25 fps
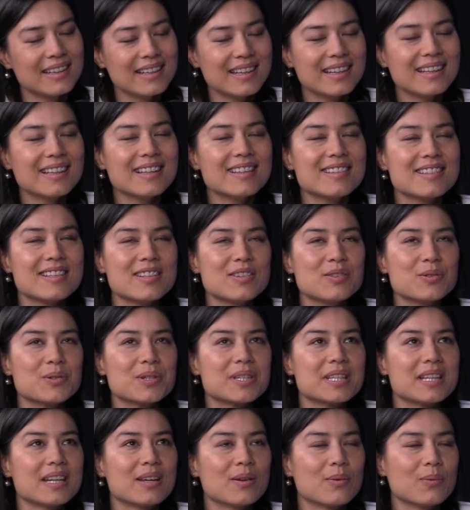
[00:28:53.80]
Yeah, that's
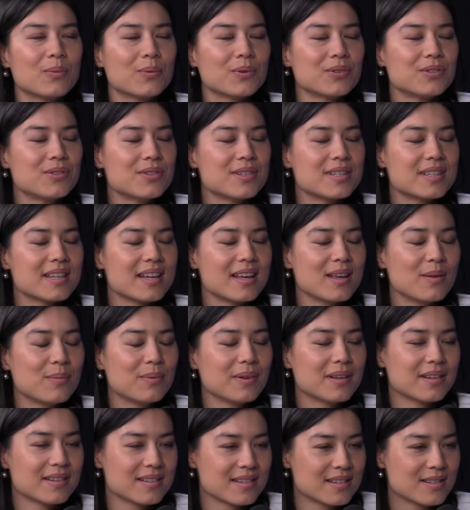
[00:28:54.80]
interesting what you say
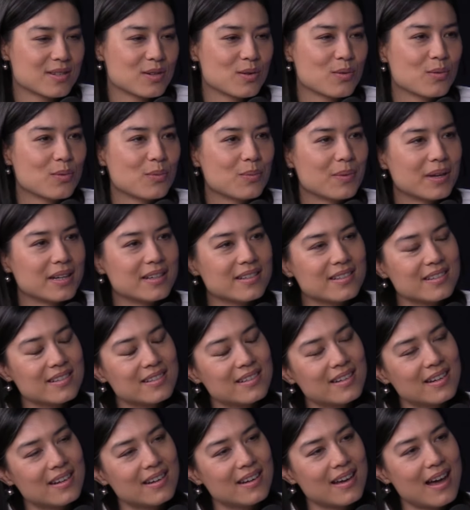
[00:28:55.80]
because, as you
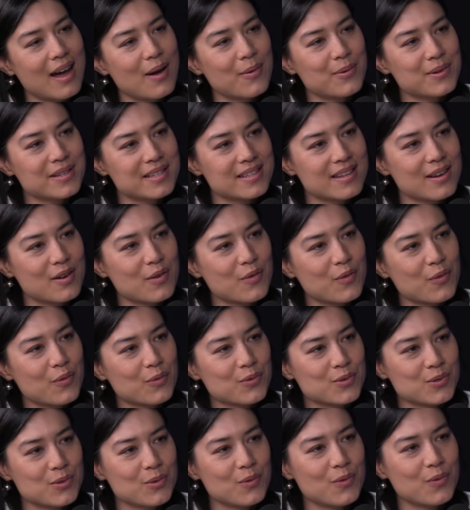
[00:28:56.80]
mentioned, uh, I was there
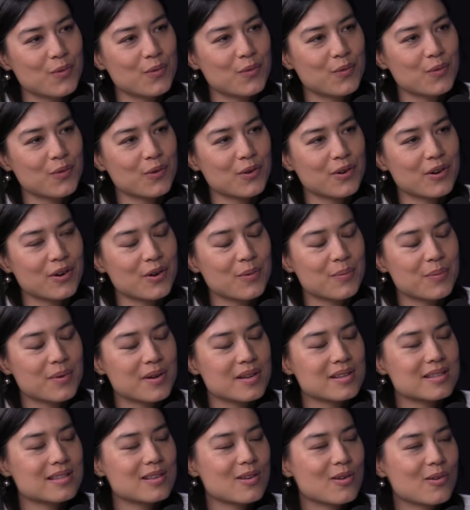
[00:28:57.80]
too for Art
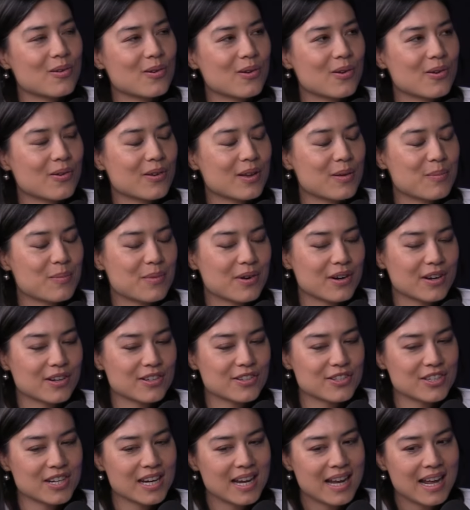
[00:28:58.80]
Basel Hong Kong in
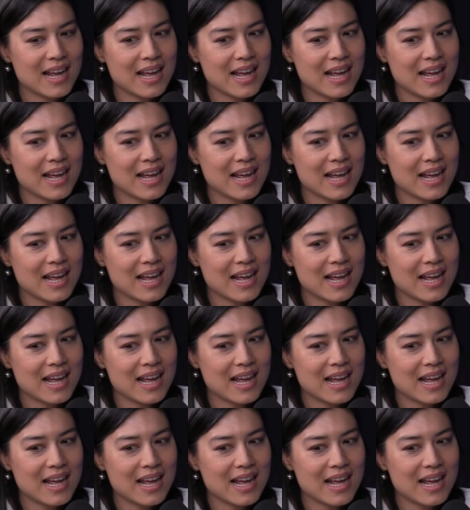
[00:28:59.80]
March.